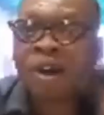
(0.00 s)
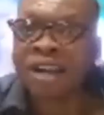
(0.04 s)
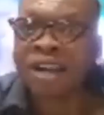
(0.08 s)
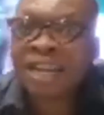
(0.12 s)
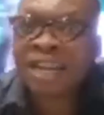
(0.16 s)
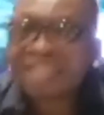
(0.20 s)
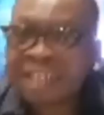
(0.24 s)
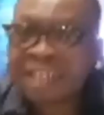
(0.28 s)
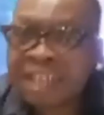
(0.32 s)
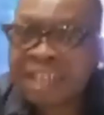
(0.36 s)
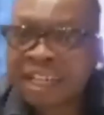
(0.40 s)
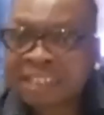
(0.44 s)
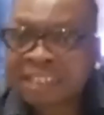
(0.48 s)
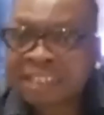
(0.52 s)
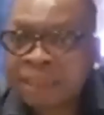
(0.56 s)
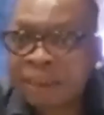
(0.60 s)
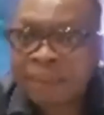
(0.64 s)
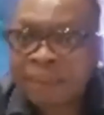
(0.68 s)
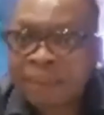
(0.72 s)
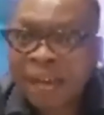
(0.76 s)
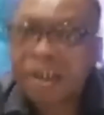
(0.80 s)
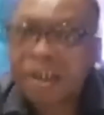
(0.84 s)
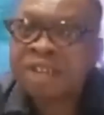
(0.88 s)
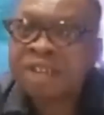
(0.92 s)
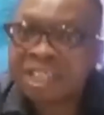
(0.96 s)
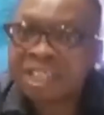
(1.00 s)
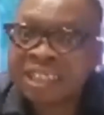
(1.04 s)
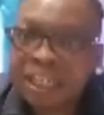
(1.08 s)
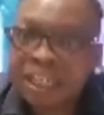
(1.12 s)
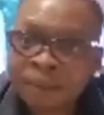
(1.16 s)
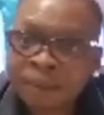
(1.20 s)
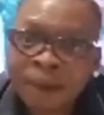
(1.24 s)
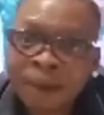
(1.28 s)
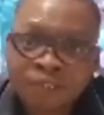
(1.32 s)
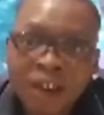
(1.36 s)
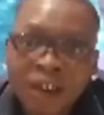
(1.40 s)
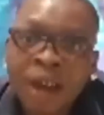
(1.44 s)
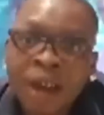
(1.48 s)
killers around me. I don't just set my
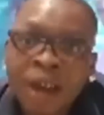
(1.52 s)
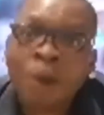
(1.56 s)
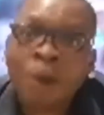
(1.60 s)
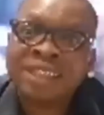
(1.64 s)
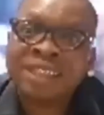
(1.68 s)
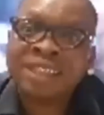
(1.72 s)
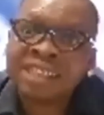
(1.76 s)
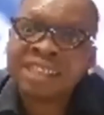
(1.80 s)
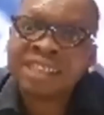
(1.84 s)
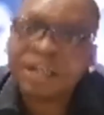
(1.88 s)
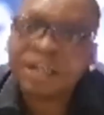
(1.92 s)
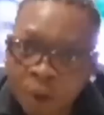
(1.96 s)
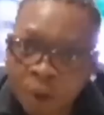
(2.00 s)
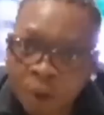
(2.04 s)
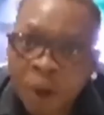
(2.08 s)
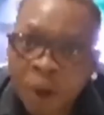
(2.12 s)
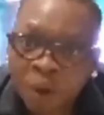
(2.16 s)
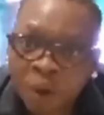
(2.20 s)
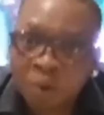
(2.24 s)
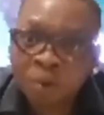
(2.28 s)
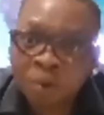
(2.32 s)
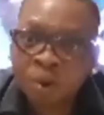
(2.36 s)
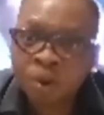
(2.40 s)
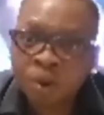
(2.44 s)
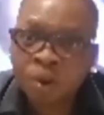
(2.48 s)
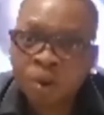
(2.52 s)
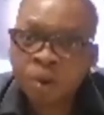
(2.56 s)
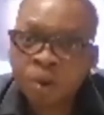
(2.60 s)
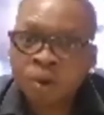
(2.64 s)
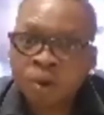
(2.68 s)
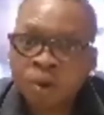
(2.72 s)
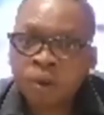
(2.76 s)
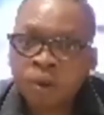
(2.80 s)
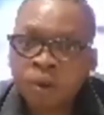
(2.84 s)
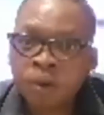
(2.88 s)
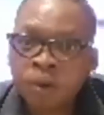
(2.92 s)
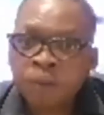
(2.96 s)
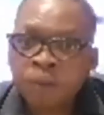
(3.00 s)
for and pass for wrong.
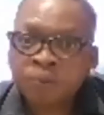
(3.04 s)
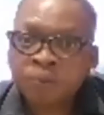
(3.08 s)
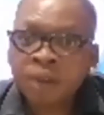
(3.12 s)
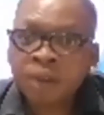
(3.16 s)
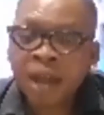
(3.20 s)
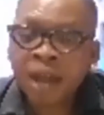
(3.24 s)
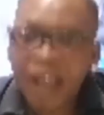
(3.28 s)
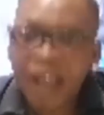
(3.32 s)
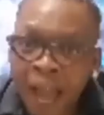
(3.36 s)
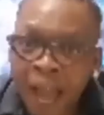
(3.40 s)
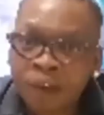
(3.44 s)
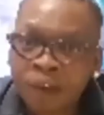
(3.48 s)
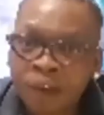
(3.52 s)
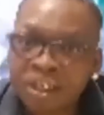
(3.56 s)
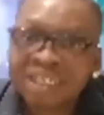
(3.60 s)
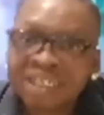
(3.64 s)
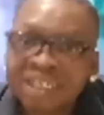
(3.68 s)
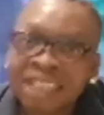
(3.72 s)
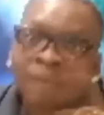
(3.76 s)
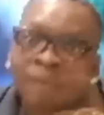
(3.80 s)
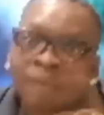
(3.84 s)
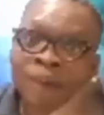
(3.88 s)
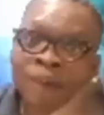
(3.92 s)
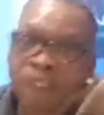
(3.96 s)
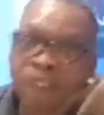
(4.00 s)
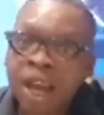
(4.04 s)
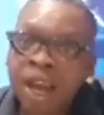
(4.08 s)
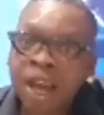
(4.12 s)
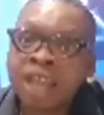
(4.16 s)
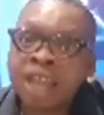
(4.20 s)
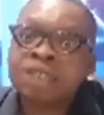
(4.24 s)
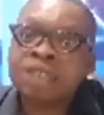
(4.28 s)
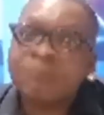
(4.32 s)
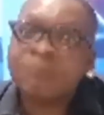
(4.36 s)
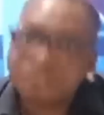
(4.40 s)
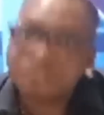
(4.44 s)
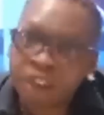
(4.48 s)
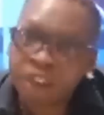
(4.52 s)
I will just set my for and Jimmy
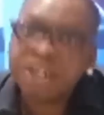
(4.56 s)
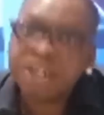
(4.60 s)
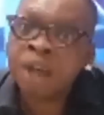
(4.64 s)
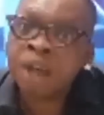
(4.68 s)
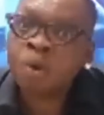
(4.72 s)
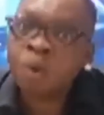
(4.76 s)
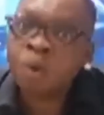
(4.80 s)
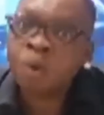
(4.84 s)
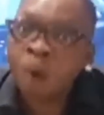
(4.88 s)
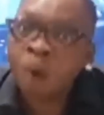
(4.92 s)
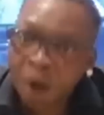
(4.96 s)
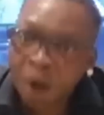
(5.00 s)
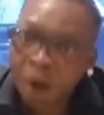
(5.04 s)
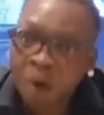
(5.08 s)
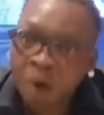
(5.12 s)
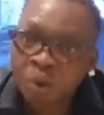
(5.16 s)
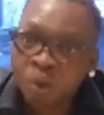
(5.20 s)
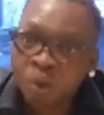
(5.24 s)
for you go wrong.